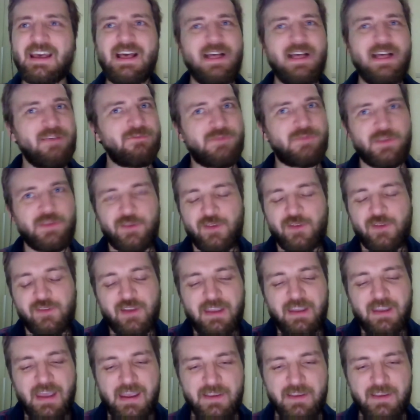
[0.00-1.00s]
this is a
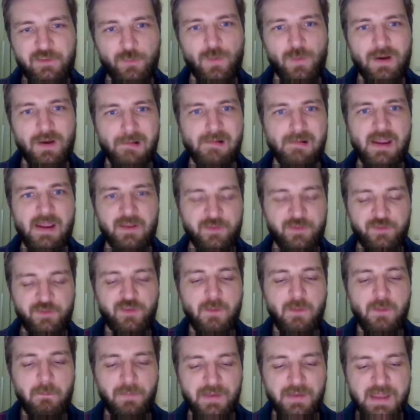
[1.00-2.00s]
case where it's
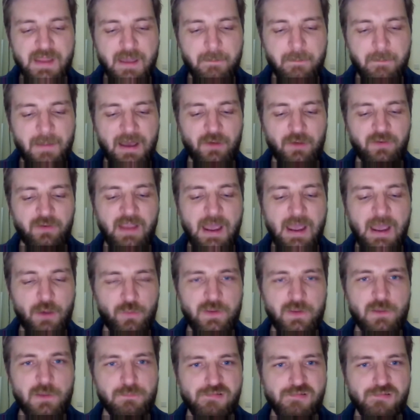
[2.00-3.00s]
simply about how
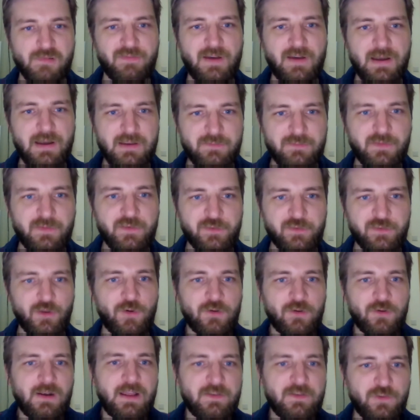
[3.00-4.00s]
do you provide this
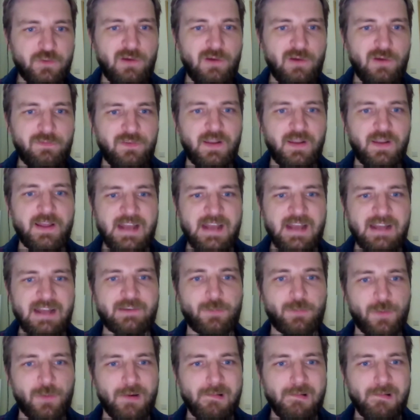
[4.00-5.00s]
online to offline
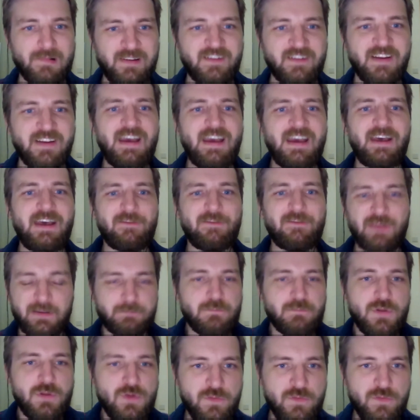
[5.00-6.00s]
network that
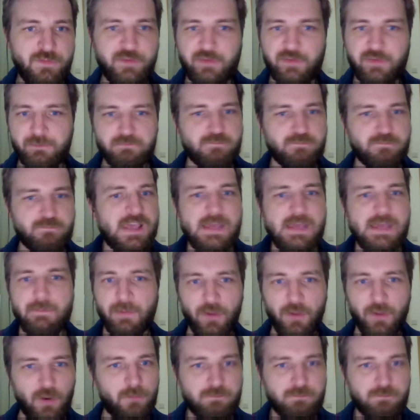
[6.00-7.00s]
moves
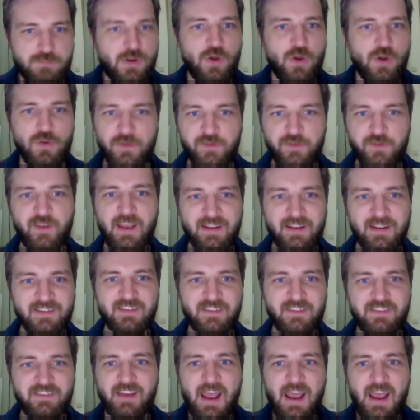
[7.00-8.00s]
people, goods,
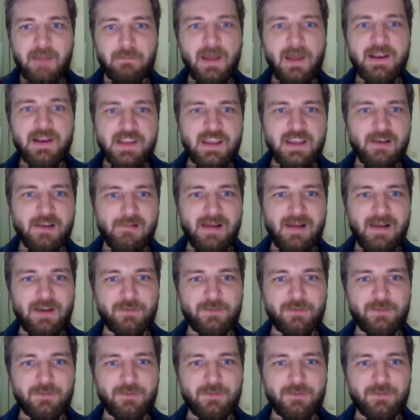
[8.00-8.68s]
and money around.